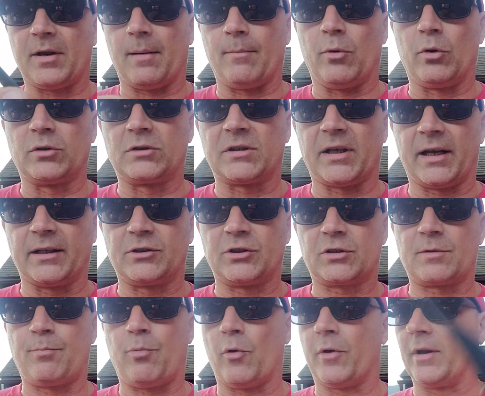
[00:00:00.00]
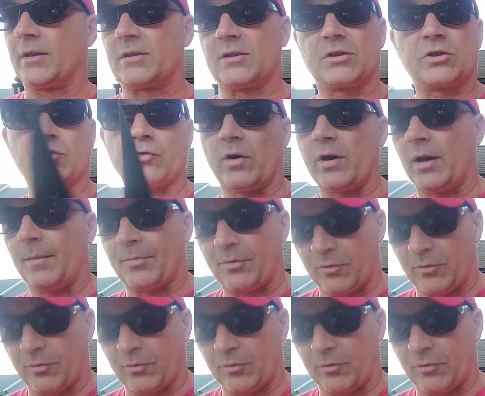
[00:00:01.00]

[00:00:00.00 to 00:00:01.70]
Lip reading: on both sides, just a point. It's a straight up